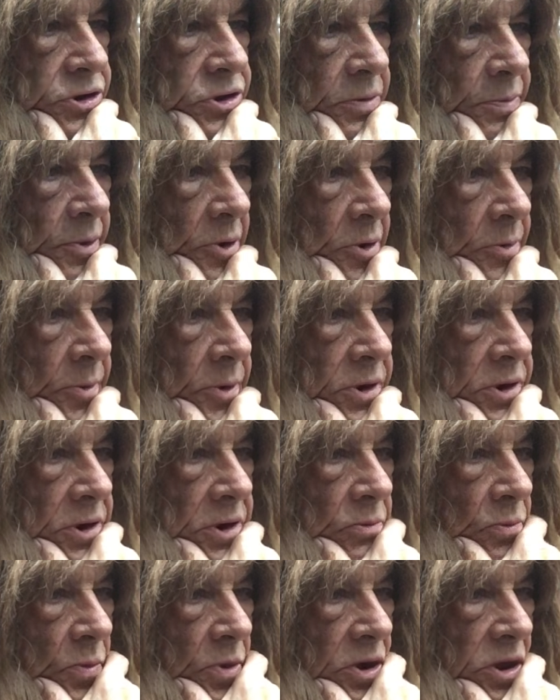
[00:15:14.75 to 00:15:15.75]
Department,
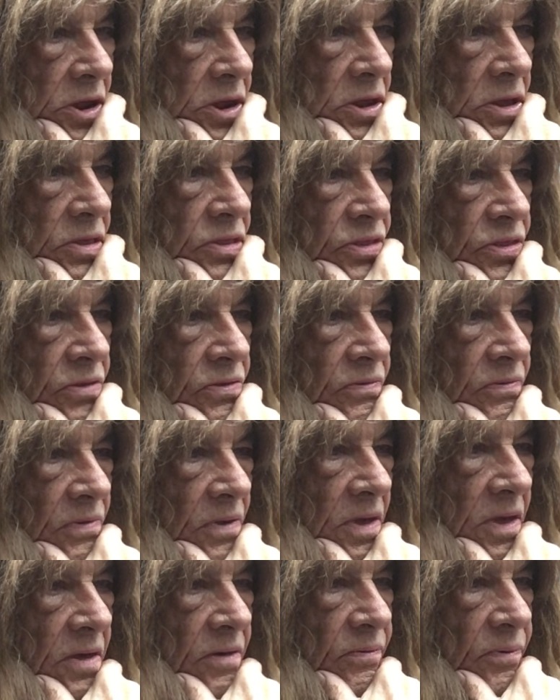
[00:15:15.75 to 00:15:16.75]
and what he
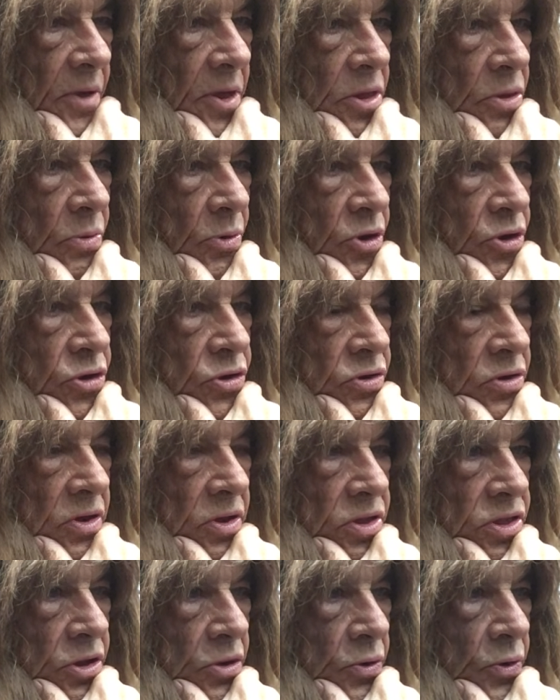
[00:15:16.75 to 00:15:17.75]
felt was
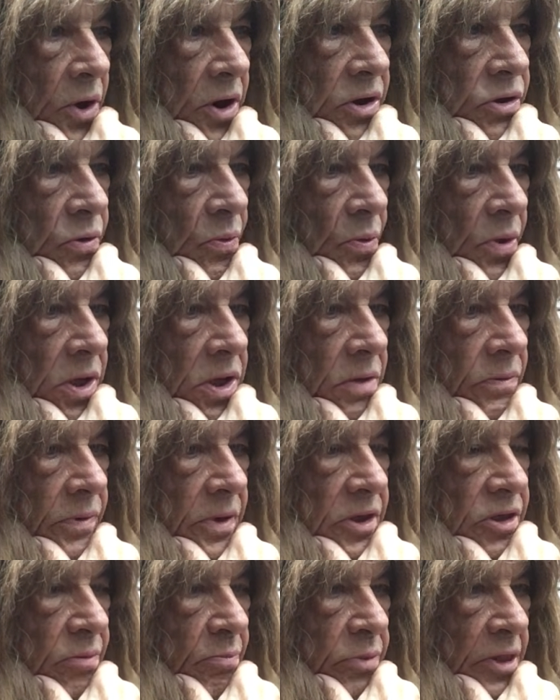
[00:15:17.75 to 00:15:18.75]
the correct way of
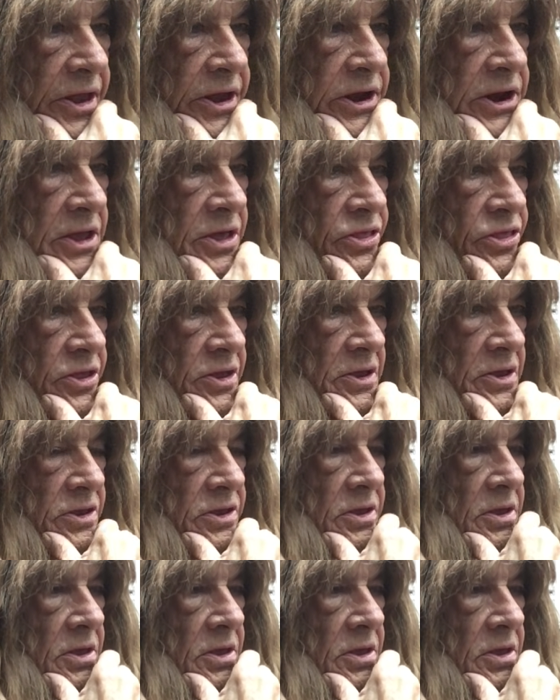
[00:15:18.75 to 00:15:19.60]
explaining things.